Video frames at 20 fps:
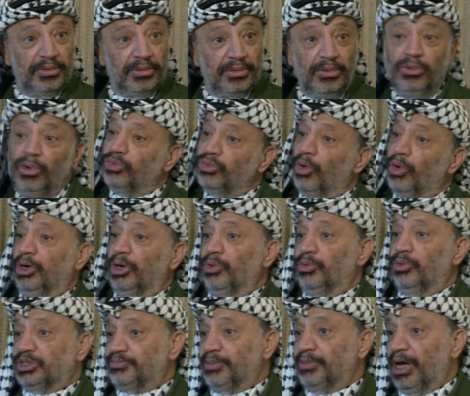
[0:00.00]
Not only
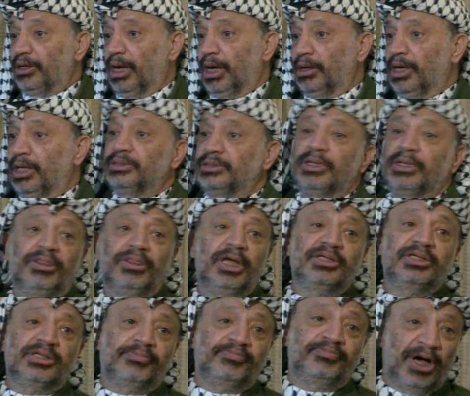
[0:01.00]
West Bank and Gaza. There
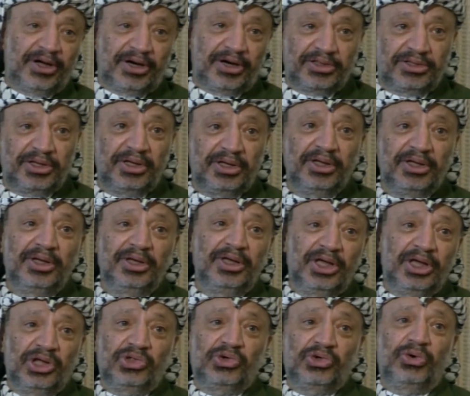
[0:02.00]
is a part
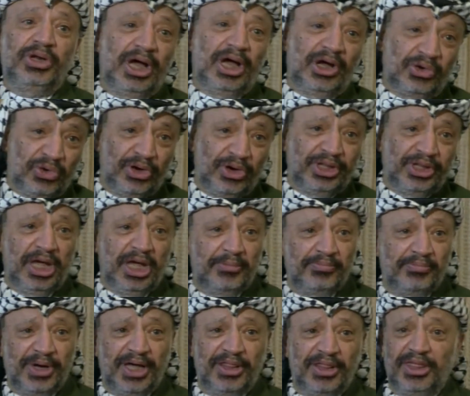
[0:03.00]
in Golan called
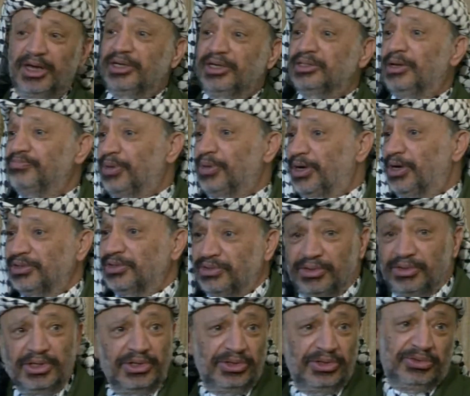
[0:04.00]
Hemma. There is a part,
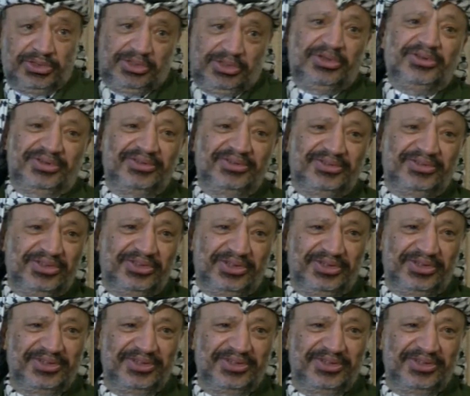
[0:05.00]
yeah.